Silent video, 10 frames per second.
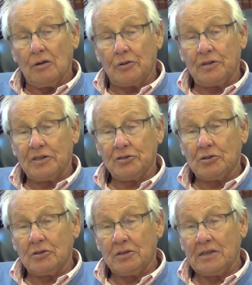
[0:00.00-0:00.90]

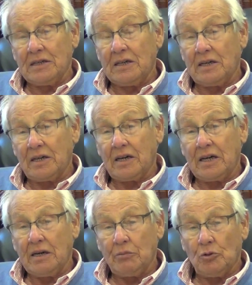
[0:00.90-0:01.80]
Originally, I
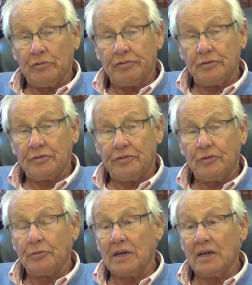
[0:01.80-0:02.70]
came over
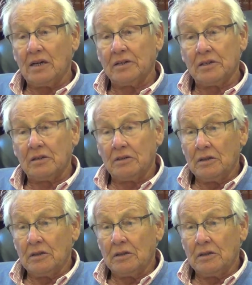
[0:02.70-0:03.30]
from England